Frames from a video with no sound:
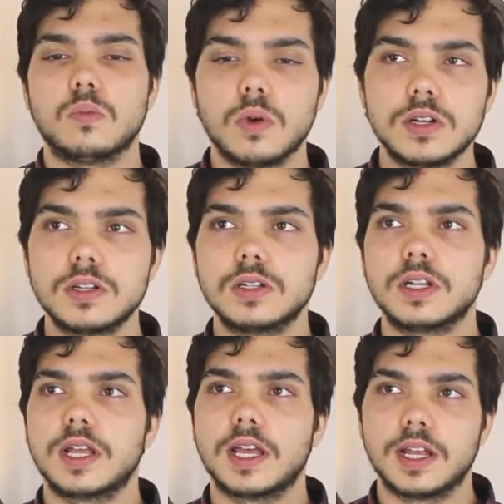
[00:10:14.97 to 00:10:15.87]
1
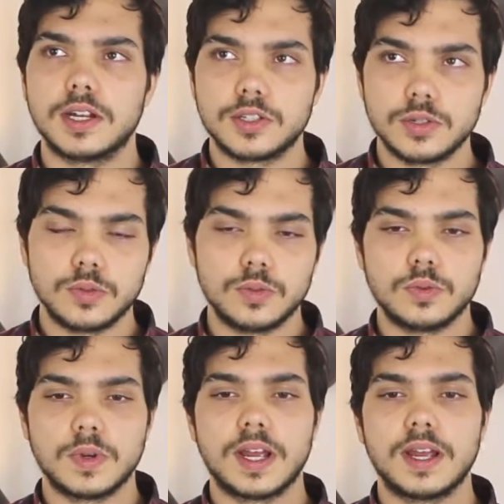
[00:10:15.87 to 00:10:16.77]
and 2
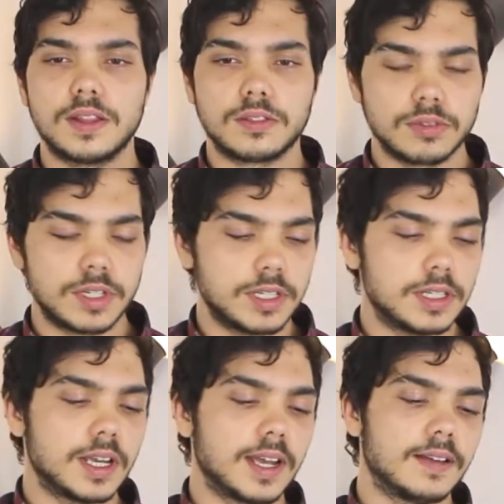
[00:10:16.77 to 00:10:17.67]
and
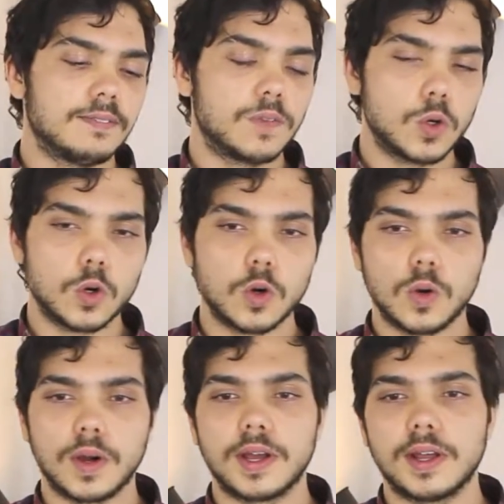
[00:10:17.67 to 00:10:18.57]
3 and 4
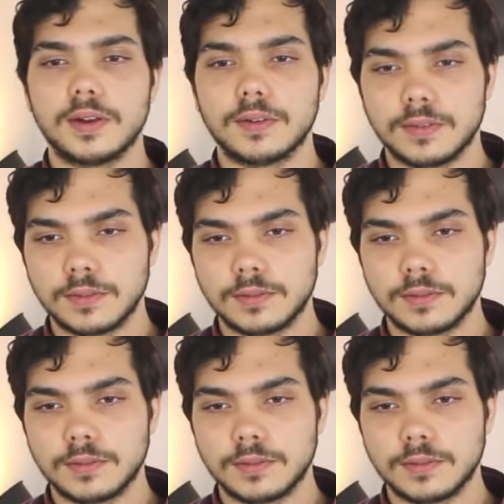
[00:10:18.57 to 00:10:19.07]
and